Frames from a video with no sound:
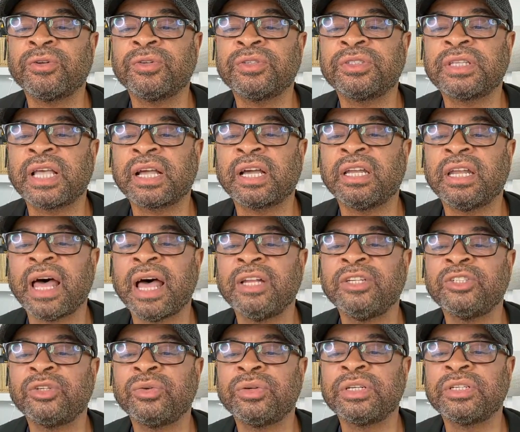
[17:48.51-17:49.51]

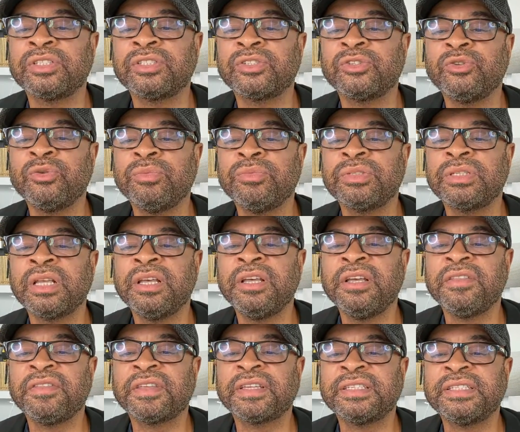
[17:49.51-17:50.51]
psychological, and assumes
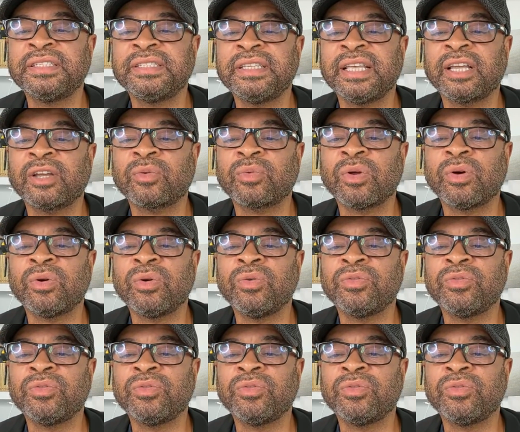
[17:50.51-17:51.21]
the sick role.